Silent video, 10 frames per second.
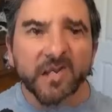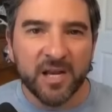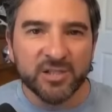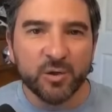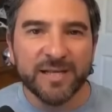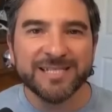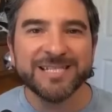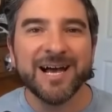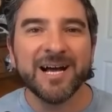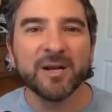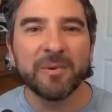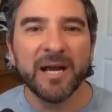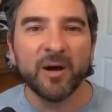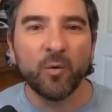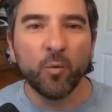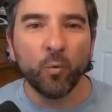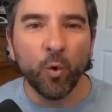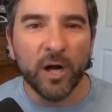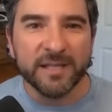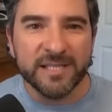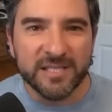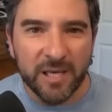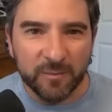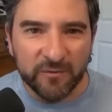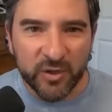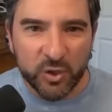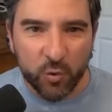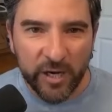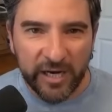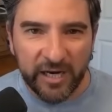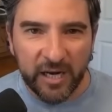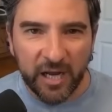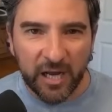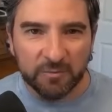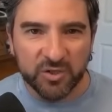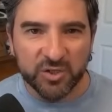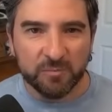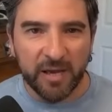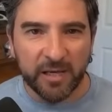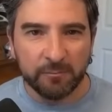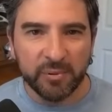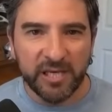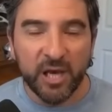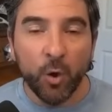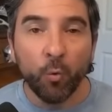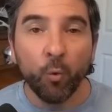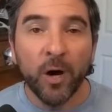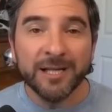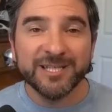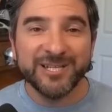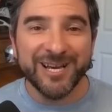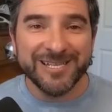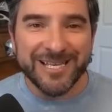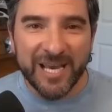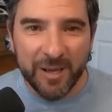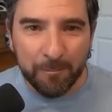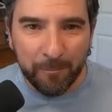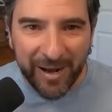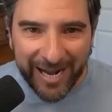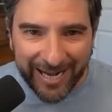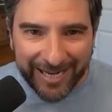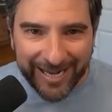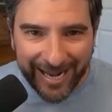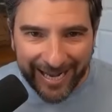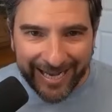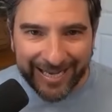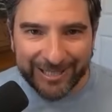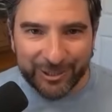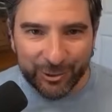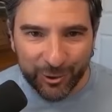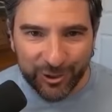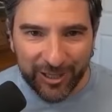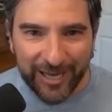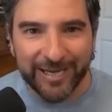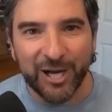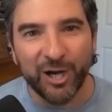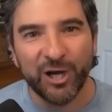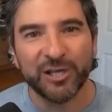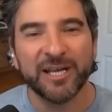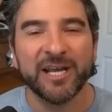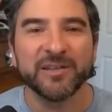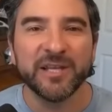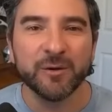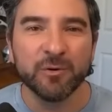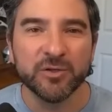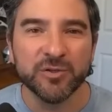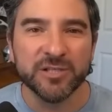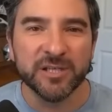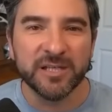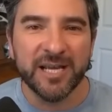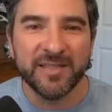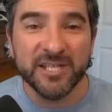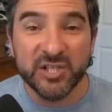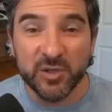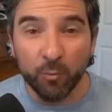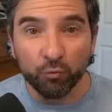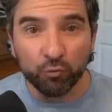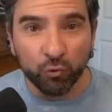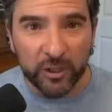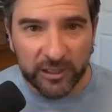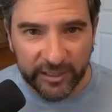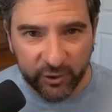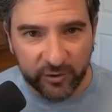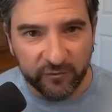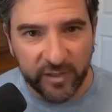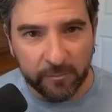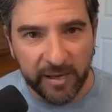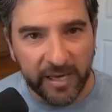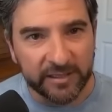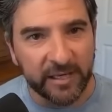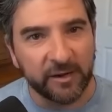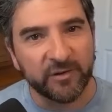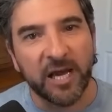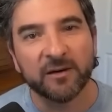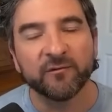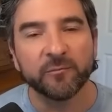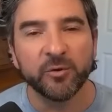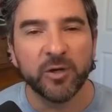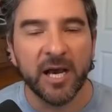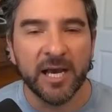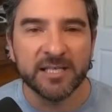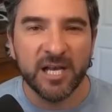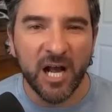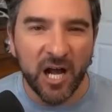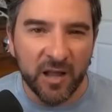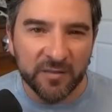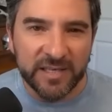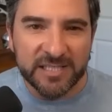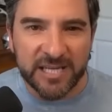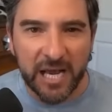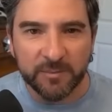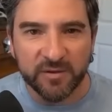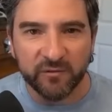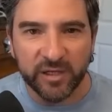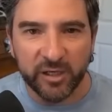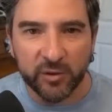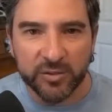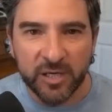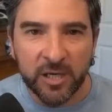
So let's talk about what some of the trade options might be. What does a buy high look like on Anthony Richardson? And this is some really good feedback that I've gotten from you guys on these types of videos.